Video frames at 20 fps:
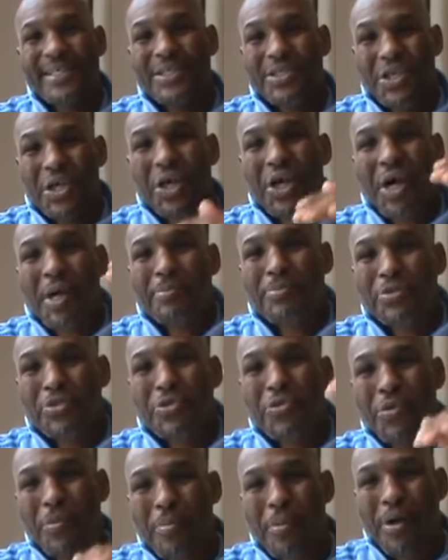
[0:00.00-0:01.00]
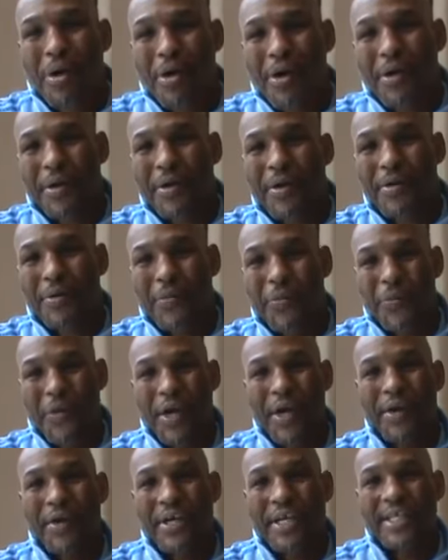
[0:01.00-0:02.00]
to come to a bar
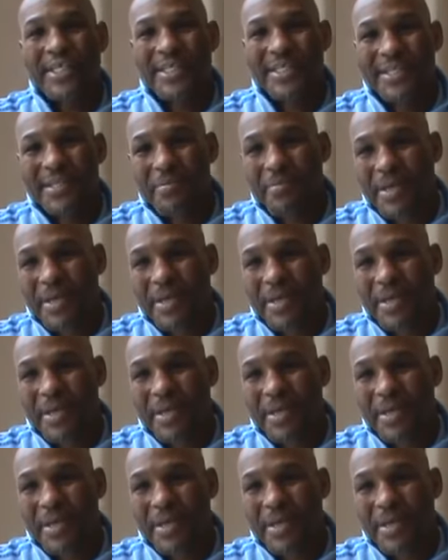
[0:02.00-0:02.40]
where it needs to